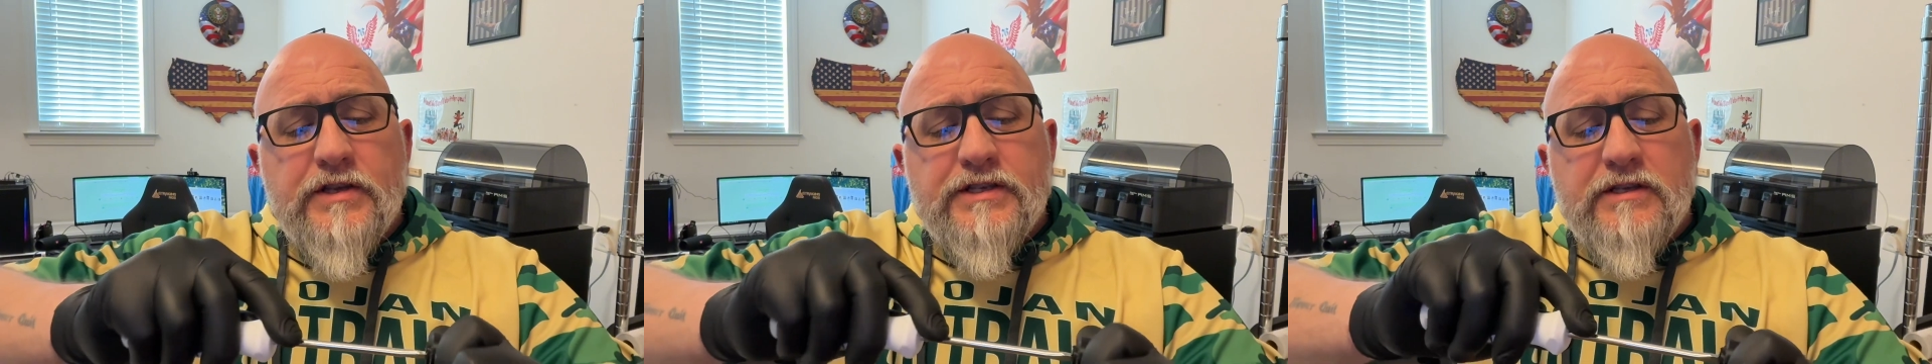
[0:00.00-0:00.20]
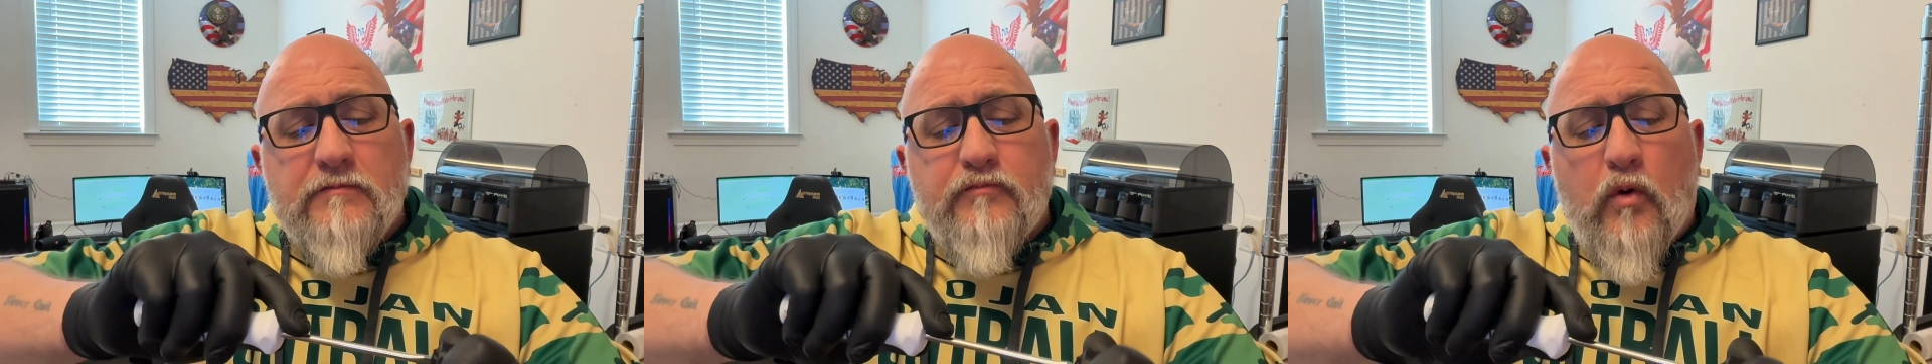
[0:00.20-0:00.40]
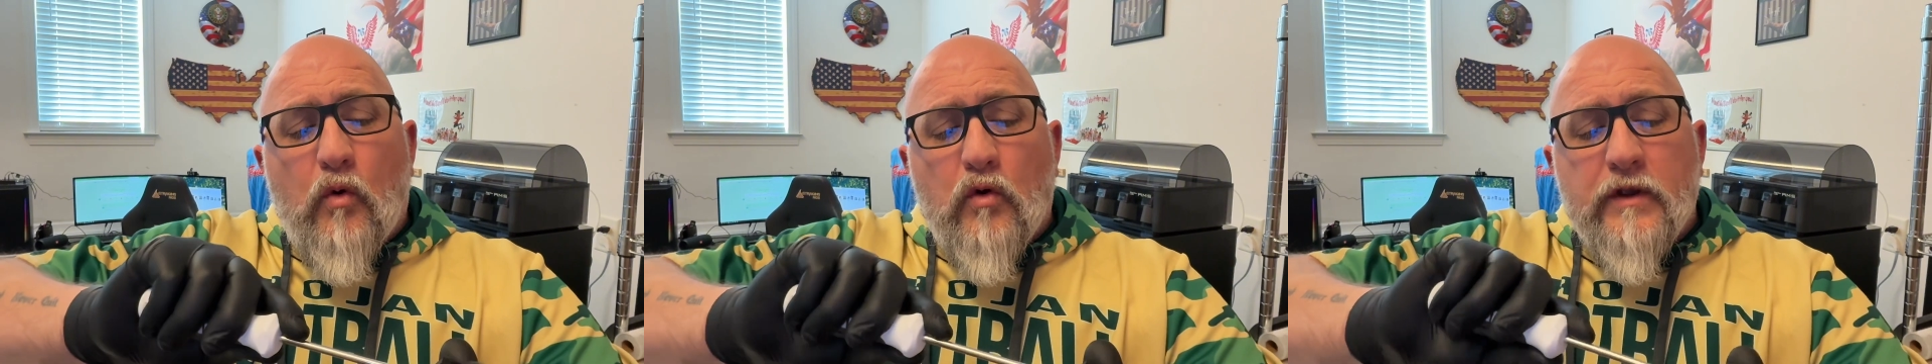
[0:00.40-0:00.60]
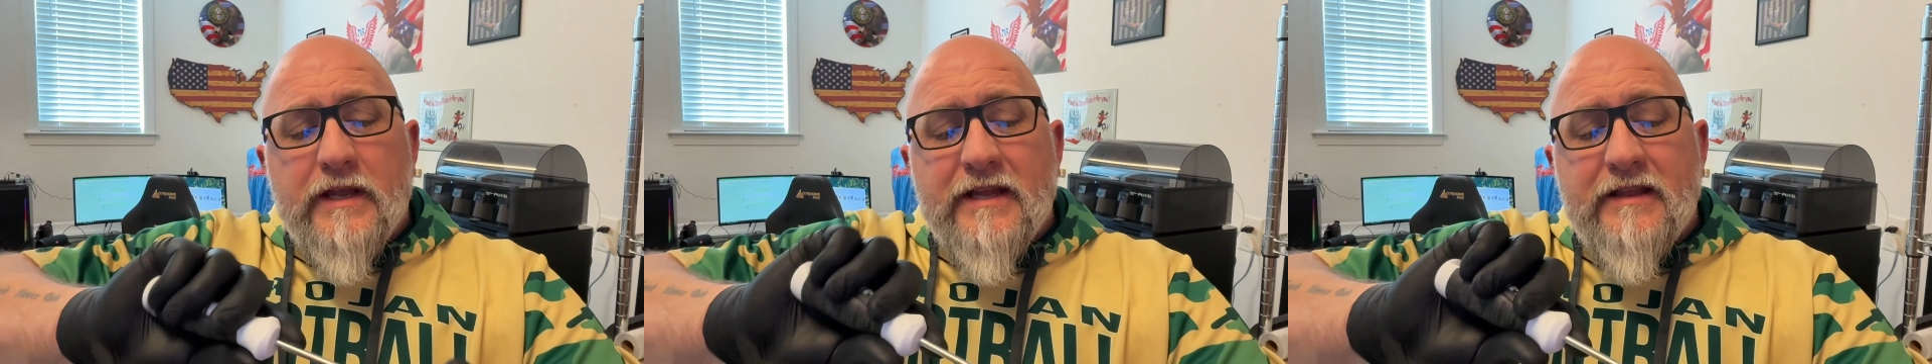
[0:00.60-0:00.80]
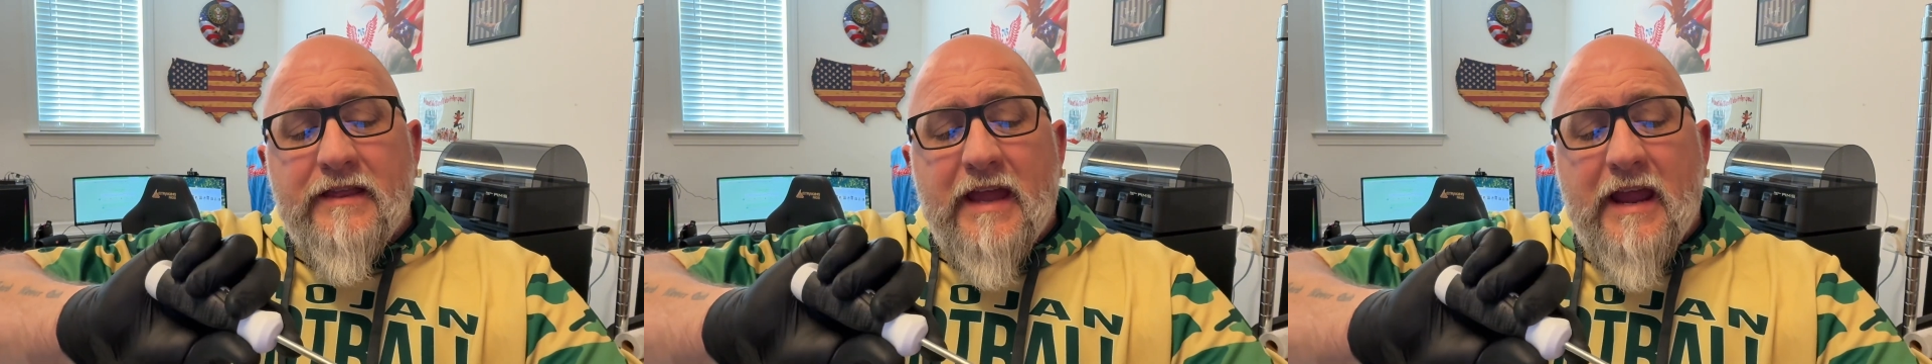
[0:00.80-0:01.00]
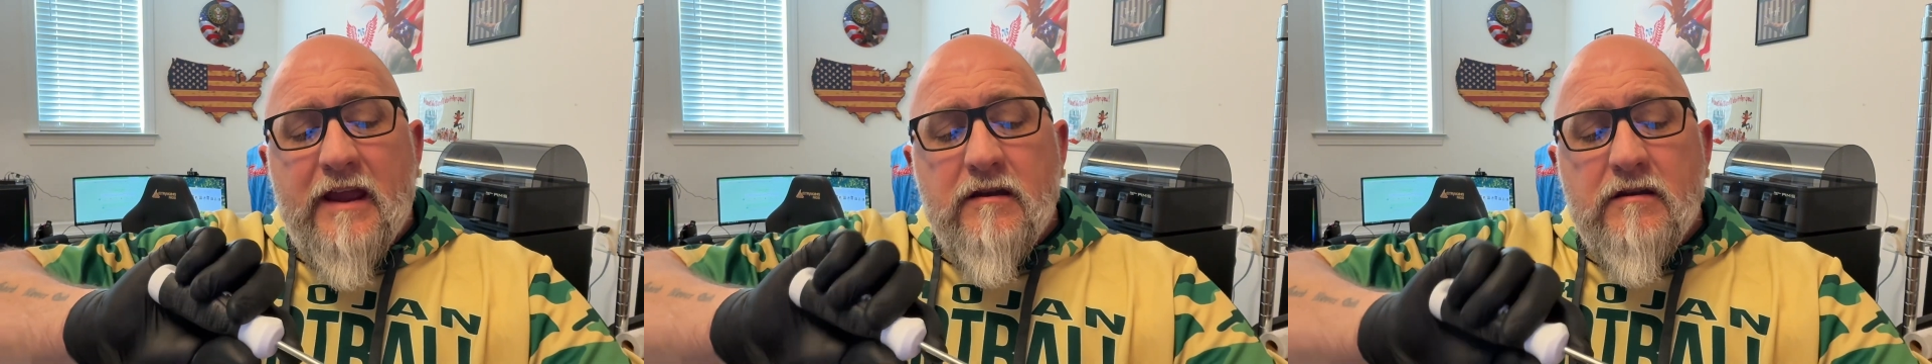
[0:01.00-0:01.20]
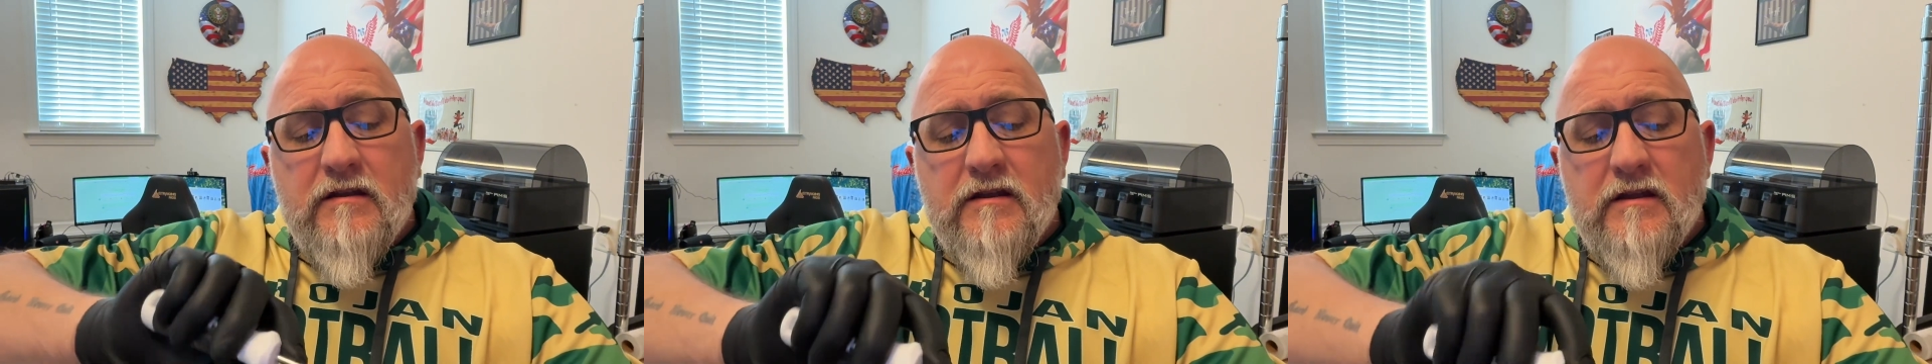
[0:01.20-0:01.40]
support in there,